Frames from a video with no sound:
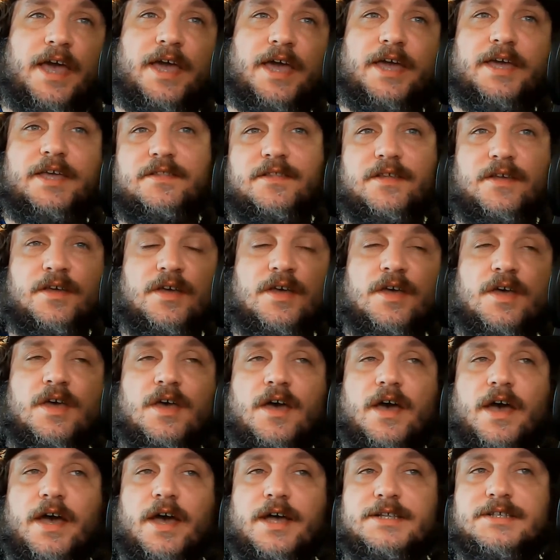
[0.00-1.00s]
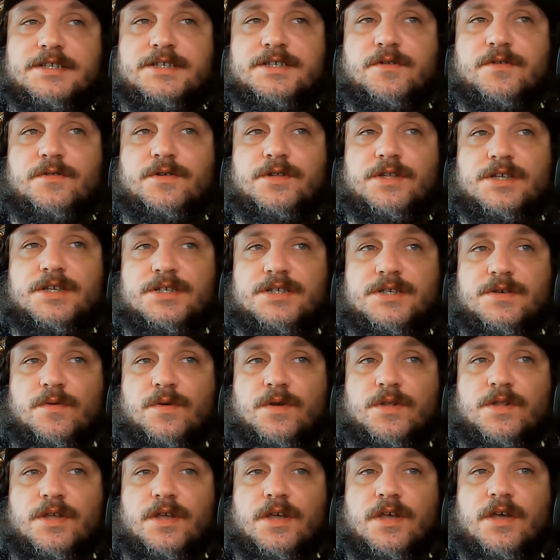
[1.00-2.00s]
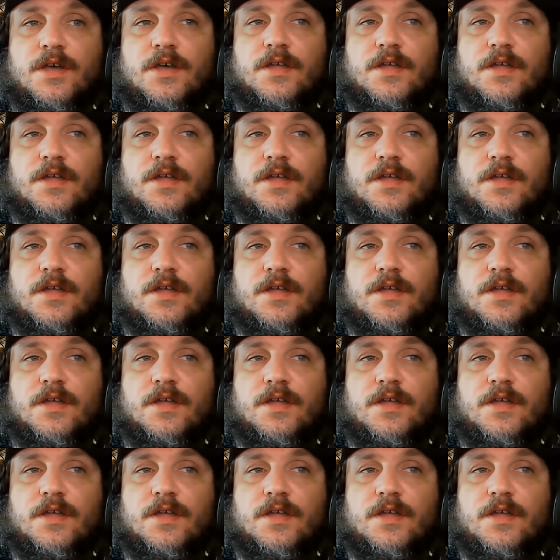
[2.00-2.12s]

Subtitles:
8, and so on and so on.